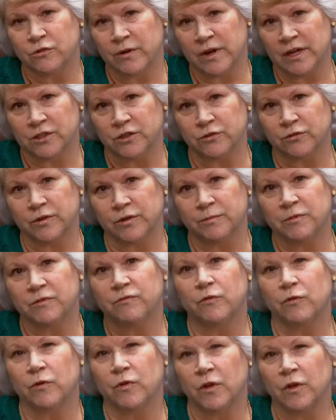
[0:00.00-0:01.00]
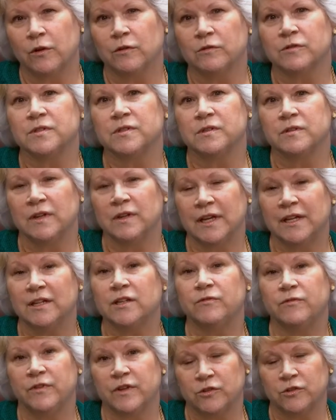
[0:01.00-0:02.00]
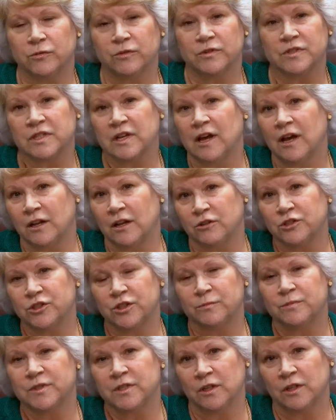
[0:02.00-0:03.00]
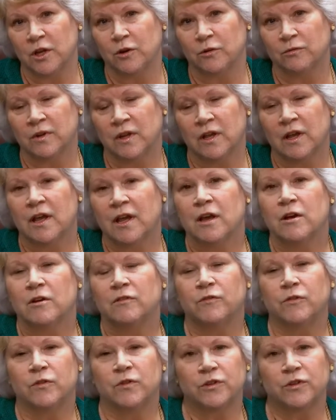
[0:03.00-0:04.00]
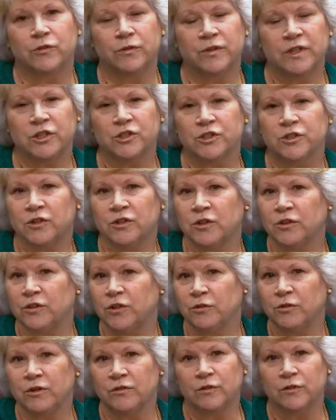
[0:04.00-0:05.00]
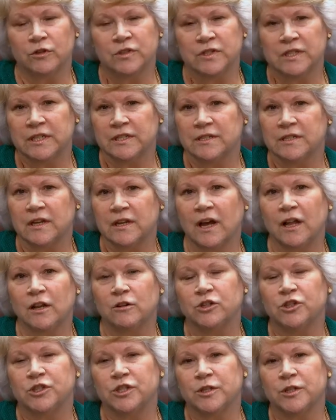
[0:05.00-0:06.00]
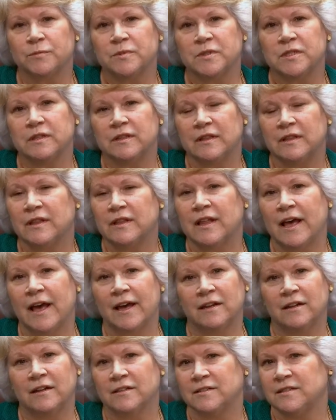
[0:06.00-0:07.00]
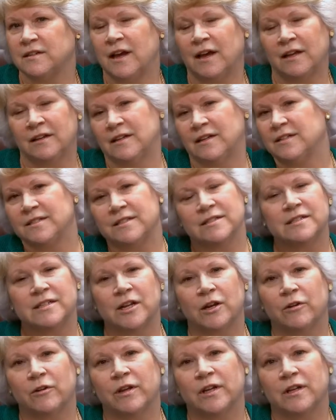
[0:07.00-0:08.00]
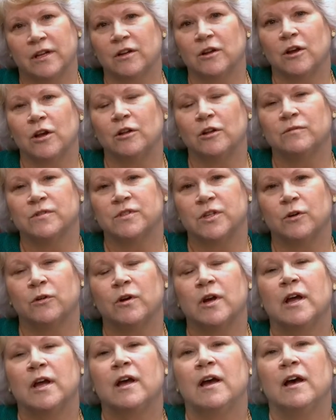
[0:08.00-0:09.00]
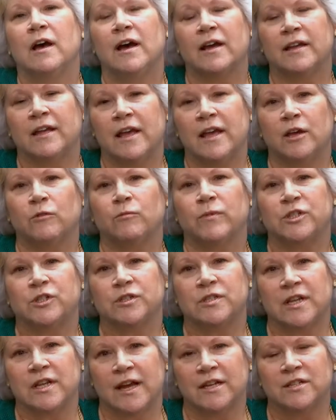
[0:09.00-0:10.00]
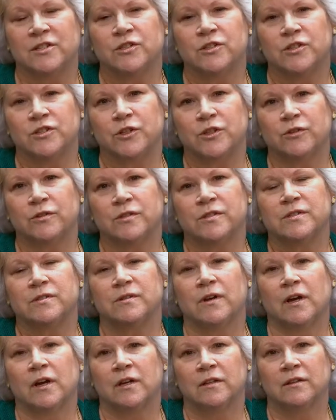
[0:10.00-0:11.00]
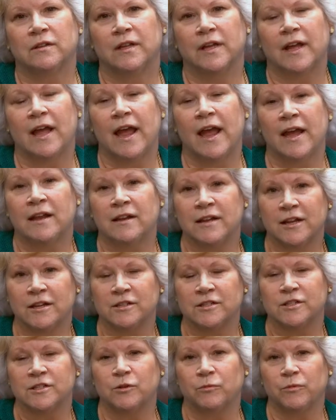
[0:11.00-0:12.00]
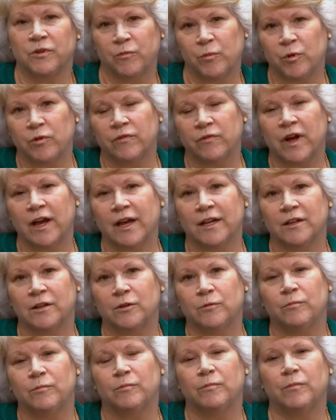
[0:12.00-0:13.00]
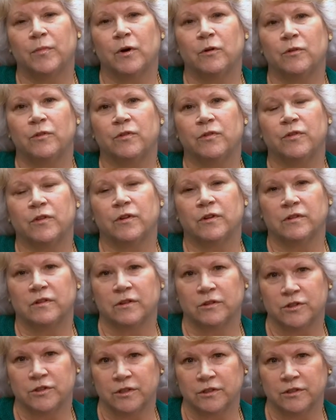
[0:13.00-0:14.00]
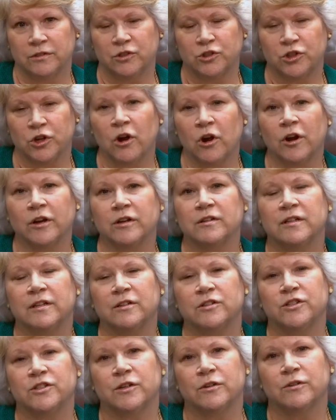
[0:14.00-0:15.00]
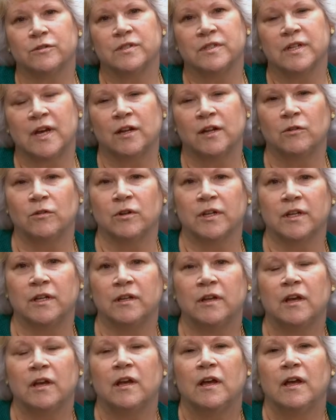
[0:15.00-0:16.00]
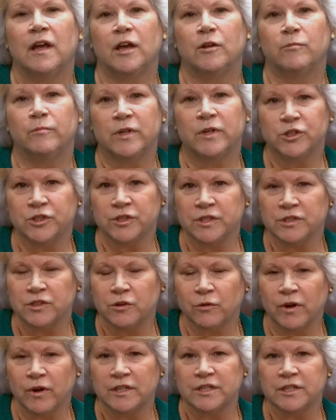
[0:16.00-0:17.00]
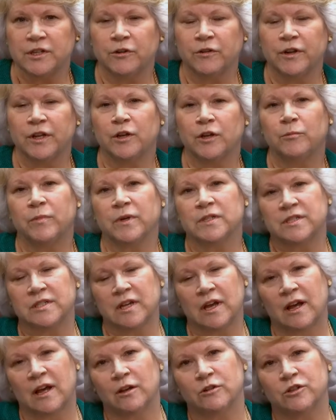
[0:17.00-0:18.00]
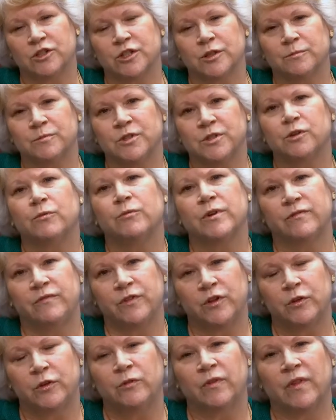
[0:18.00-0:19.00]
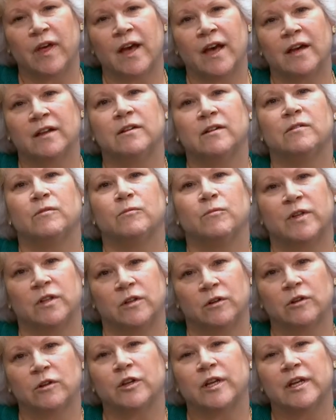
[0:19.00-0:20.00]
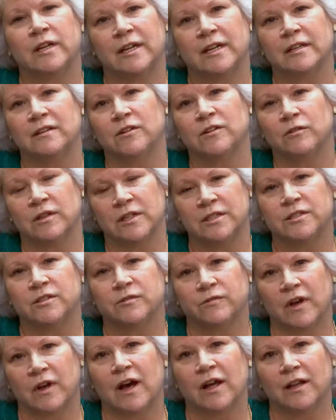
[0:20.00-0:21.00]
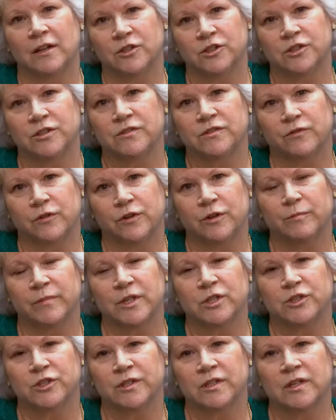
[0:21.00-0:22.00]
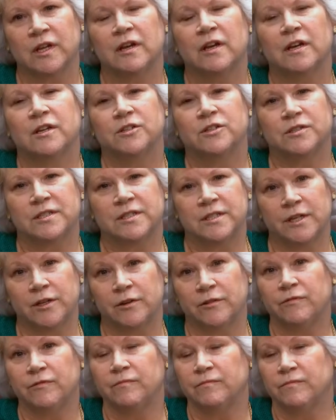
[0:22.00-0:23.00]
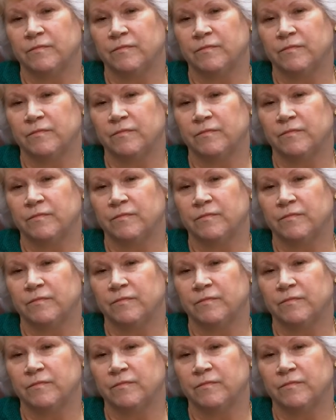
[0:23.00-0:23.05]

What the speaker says: transcript for those individual scholarships alone. For the traditional university scholarships, that is not necessary at all. So again, we just ask the students on the handouts that we've provided, there's a chart that shows not only admissions criteria but scholarships, to review that when they're looking at their list of colleges for admission to see if